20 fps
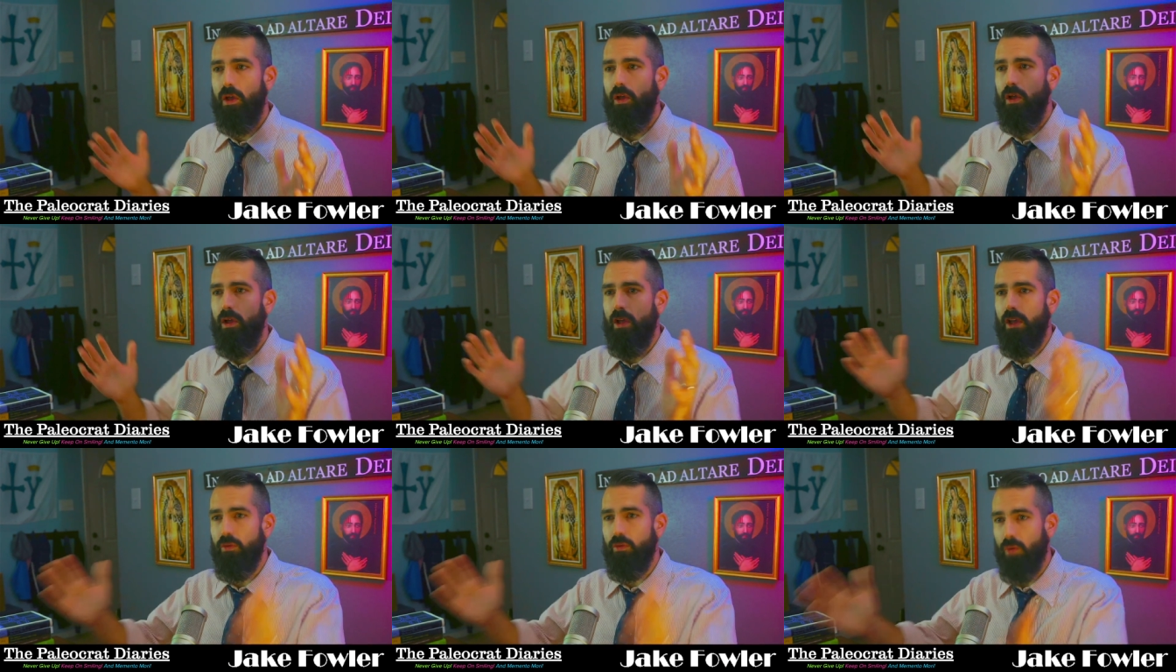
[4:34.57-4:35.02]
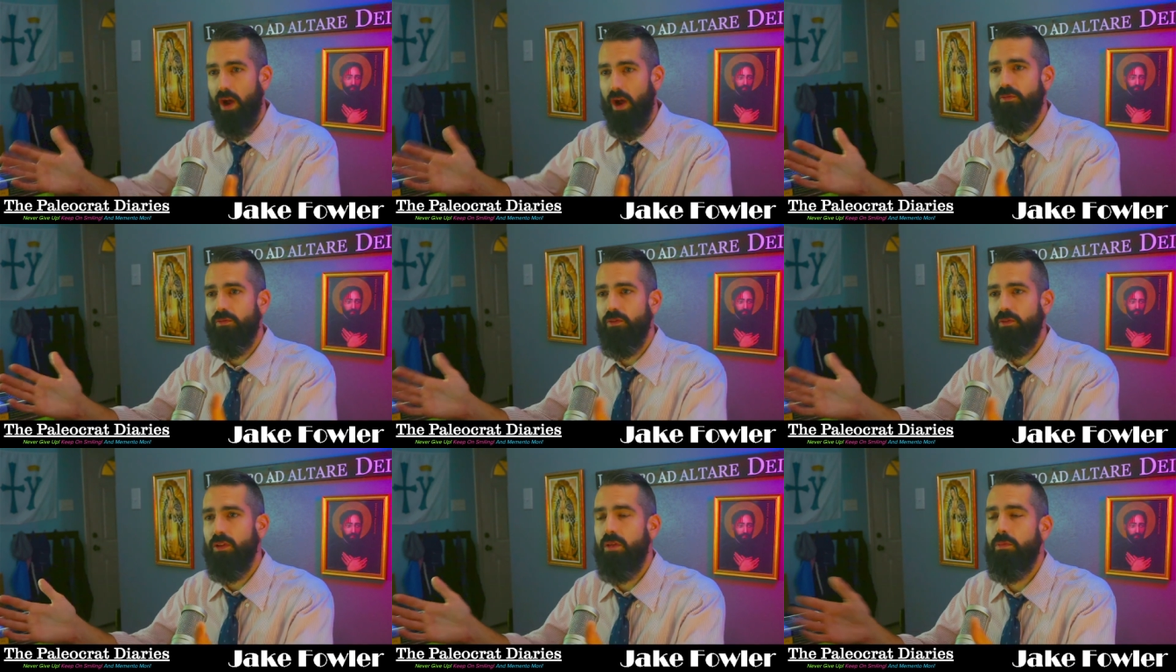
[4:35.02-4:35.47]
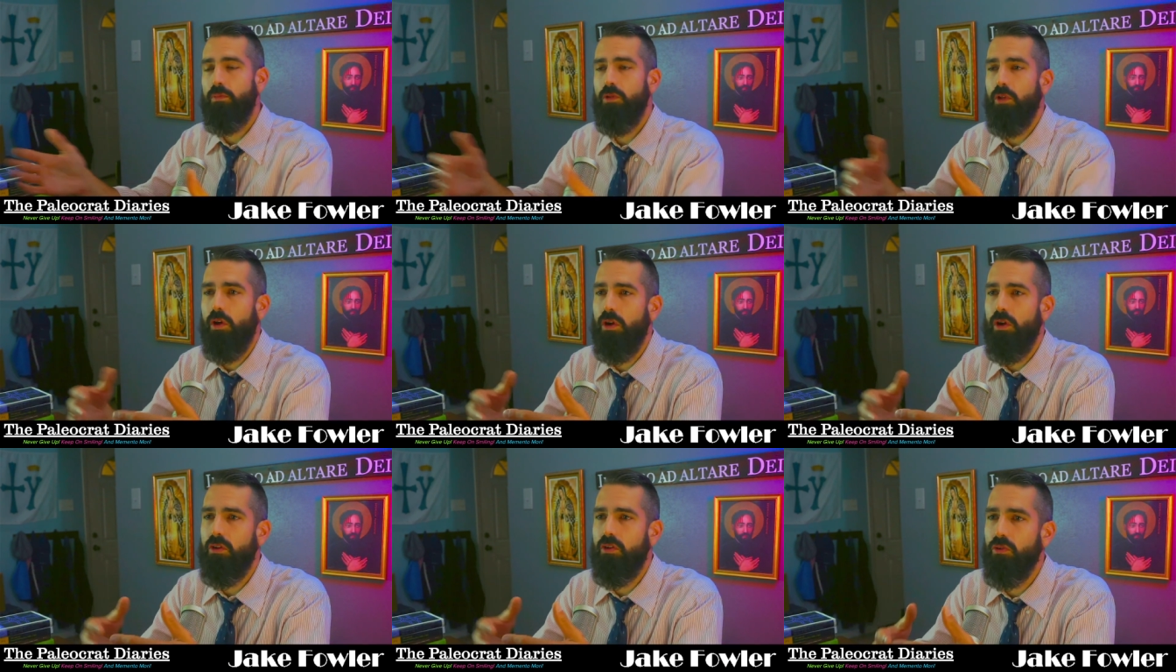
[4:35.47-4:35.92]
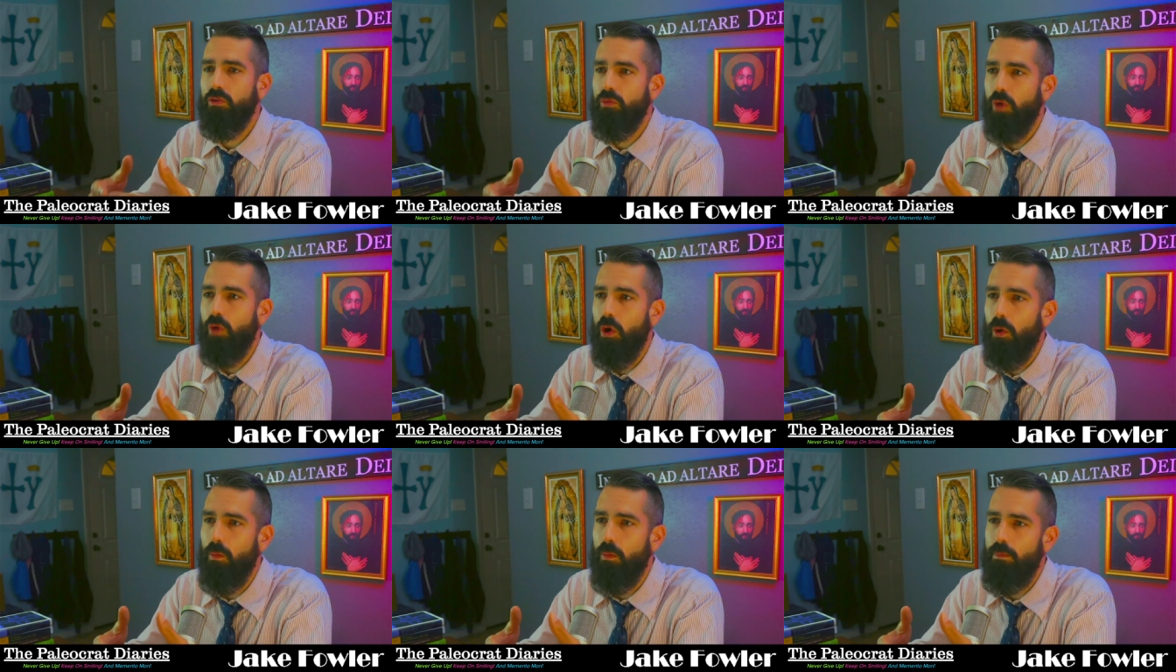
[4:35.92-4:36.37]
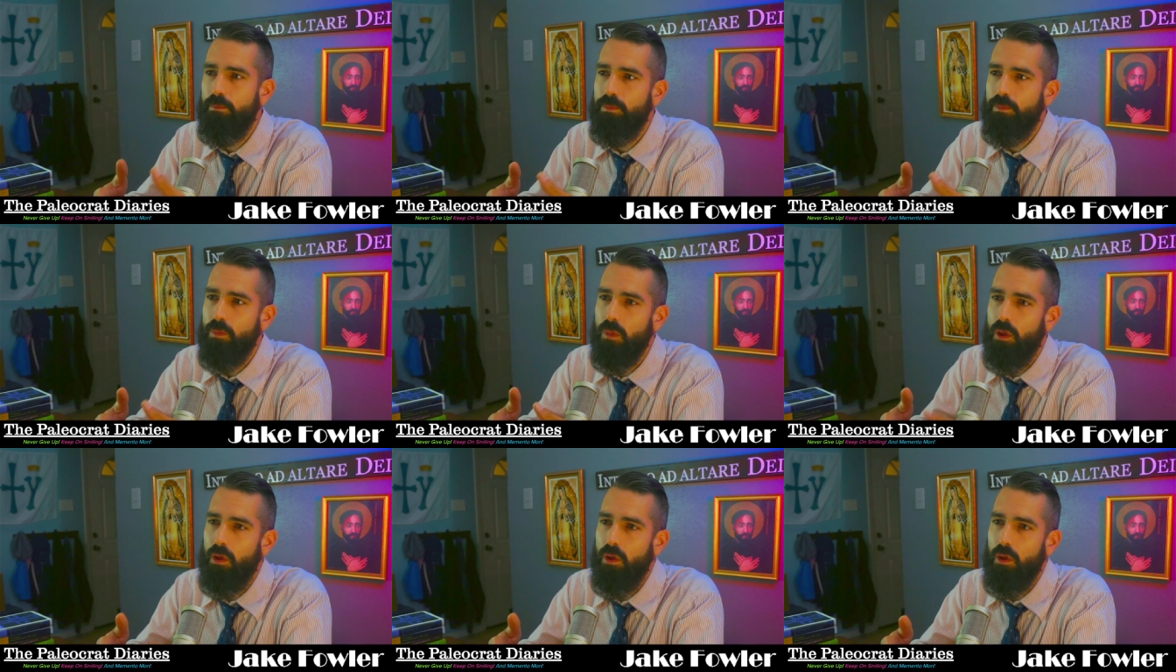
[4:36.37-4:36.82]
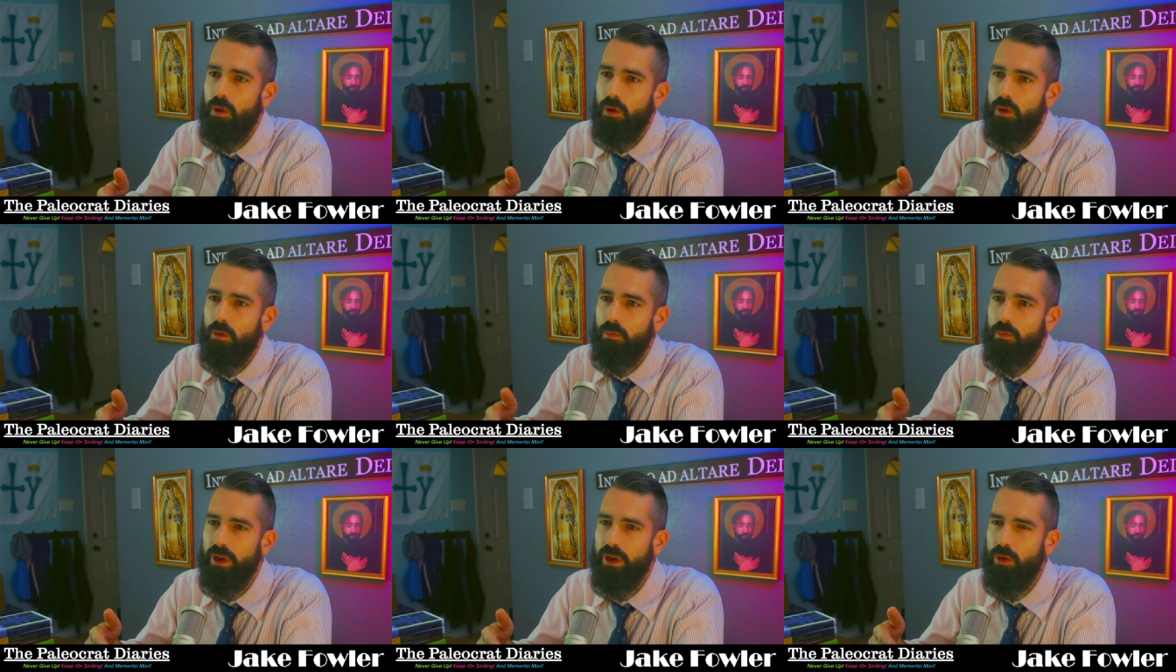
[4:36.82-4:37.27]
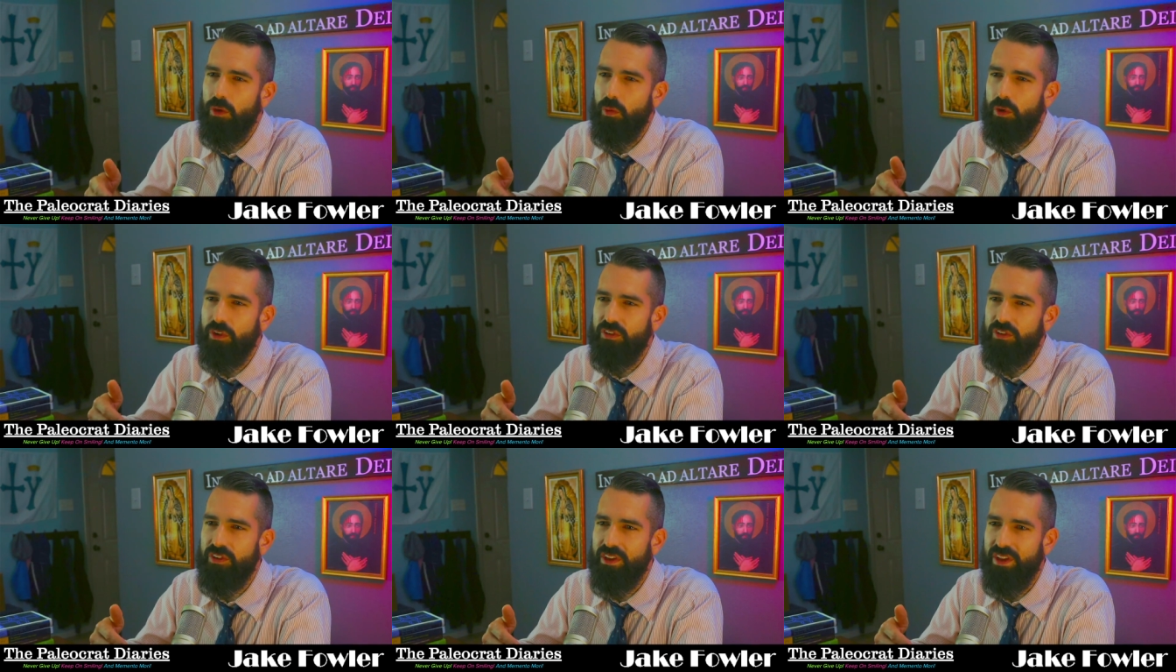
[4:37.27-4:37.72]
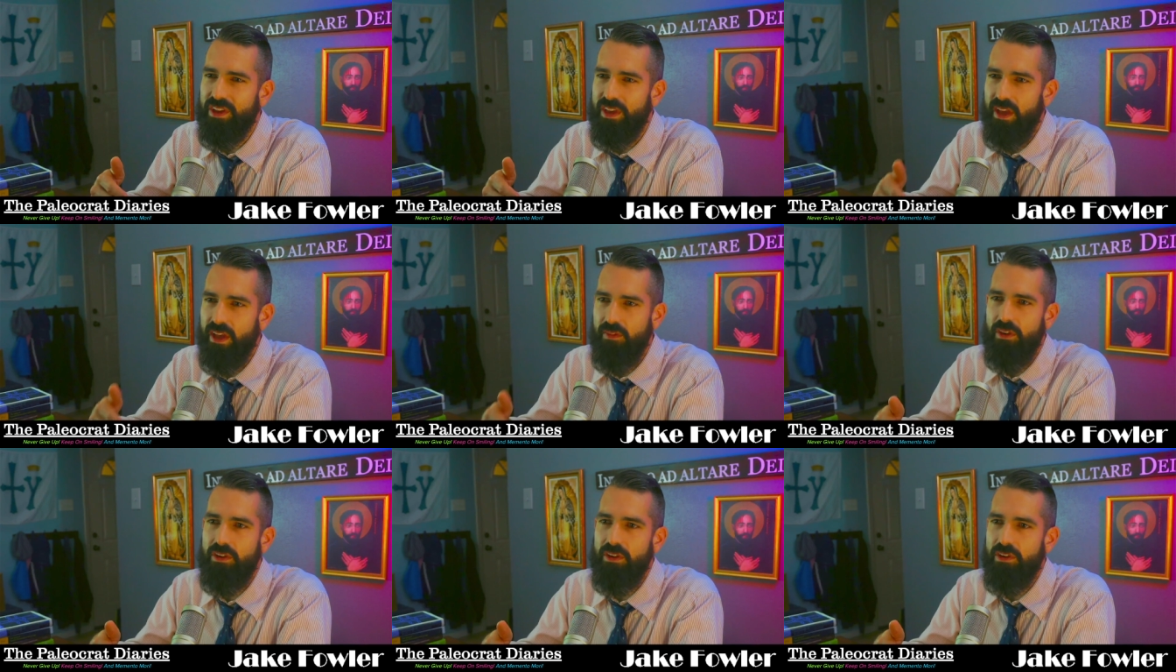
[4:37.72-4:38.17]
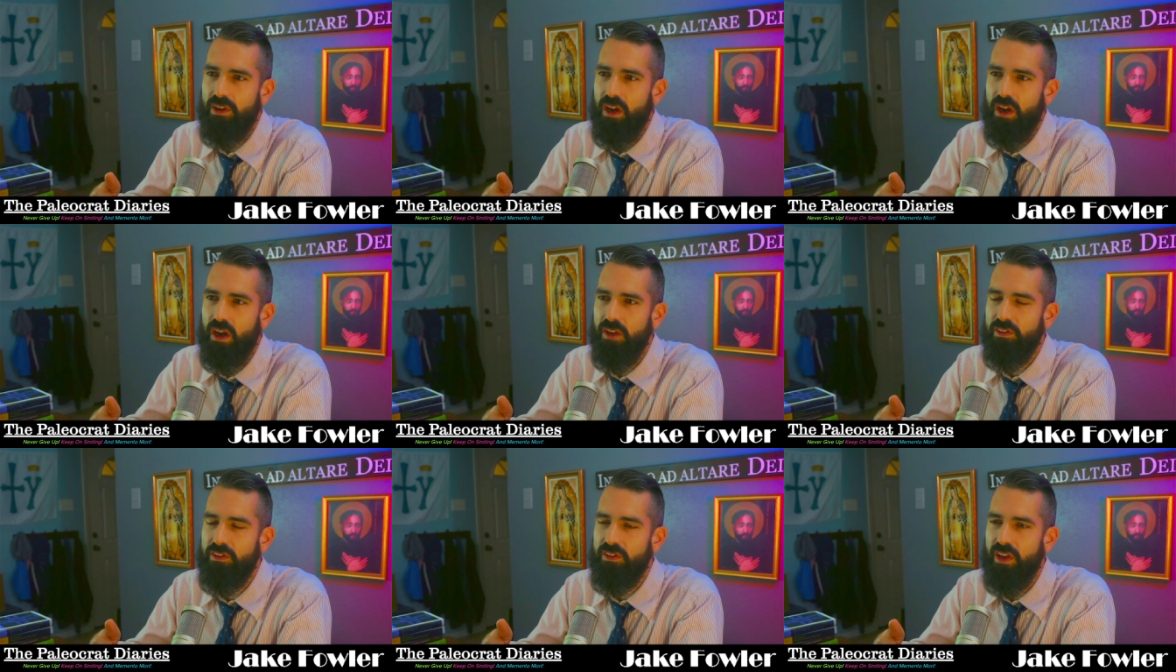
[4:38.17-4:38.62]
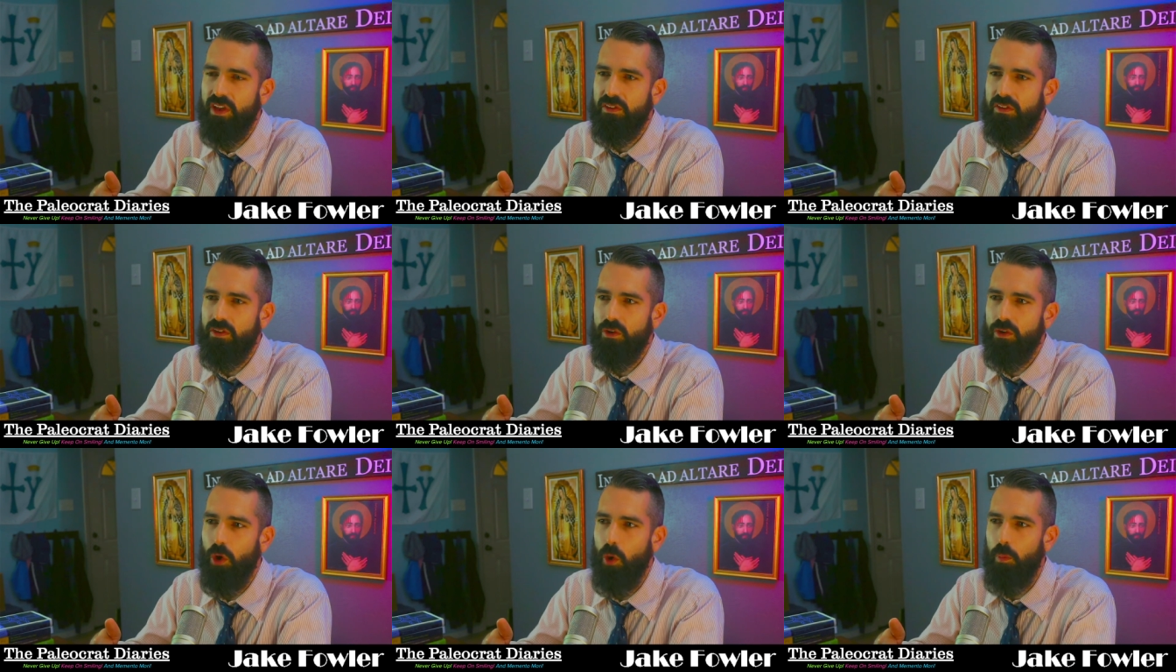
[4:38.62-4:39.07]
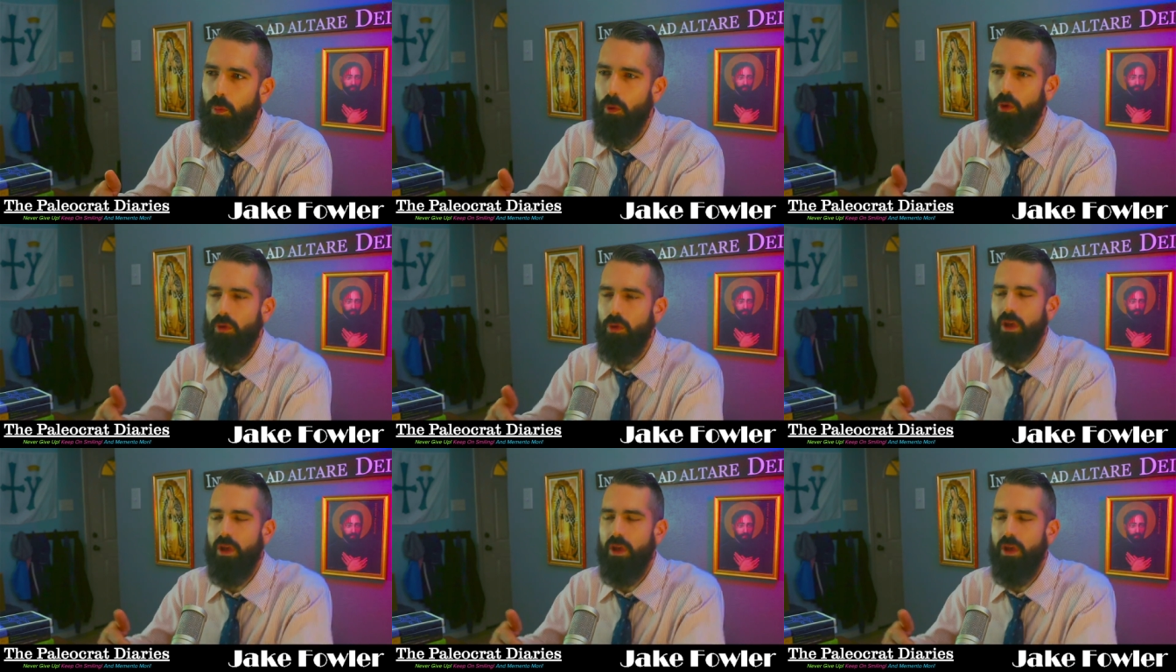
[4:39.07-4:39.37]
It rightfully belonged to Rome but it was given to Constantinople.